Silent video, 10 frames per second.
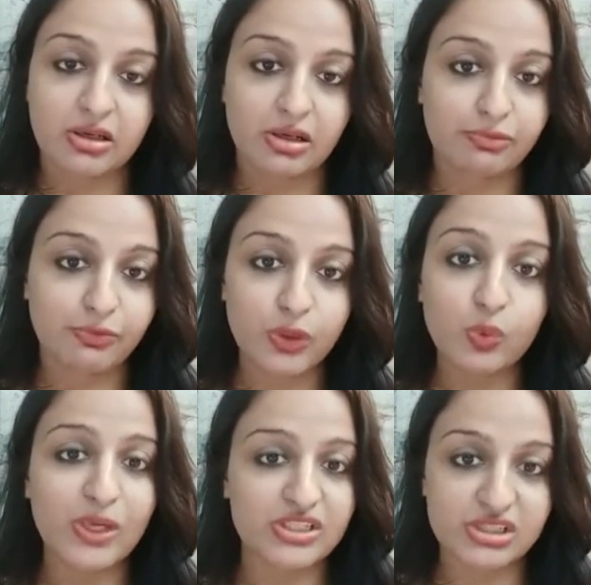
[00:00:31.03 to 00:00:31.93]
for you,
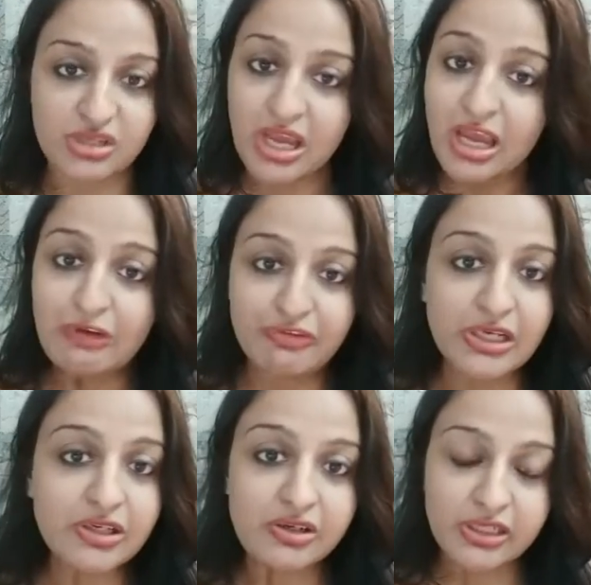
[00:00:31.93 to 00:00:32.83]
and just
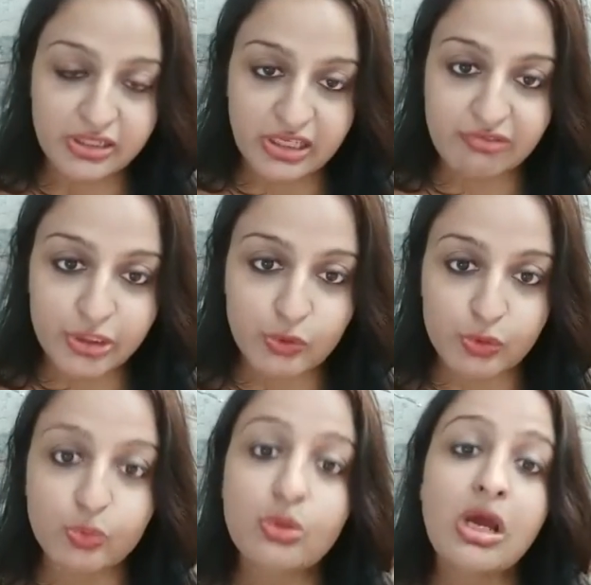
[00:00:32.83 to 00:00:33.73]
filter it and give it to you.